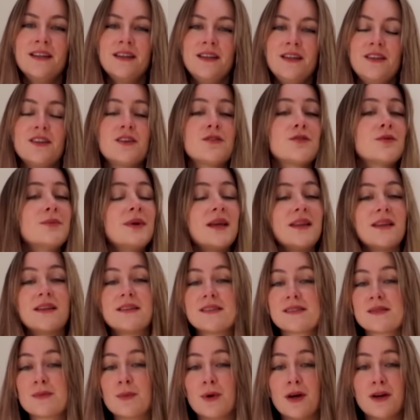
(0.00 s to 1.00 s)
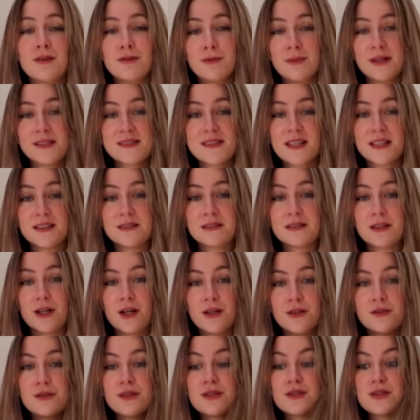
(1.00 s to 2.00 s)
you know, for me, that doesn't work for my skin
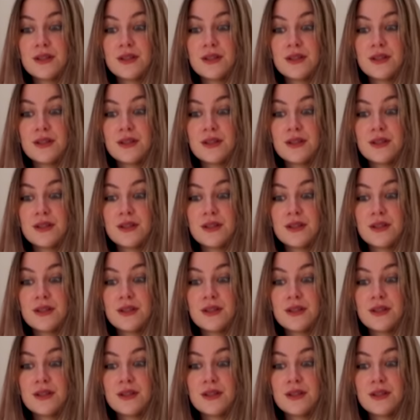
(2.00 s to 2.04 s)
tone.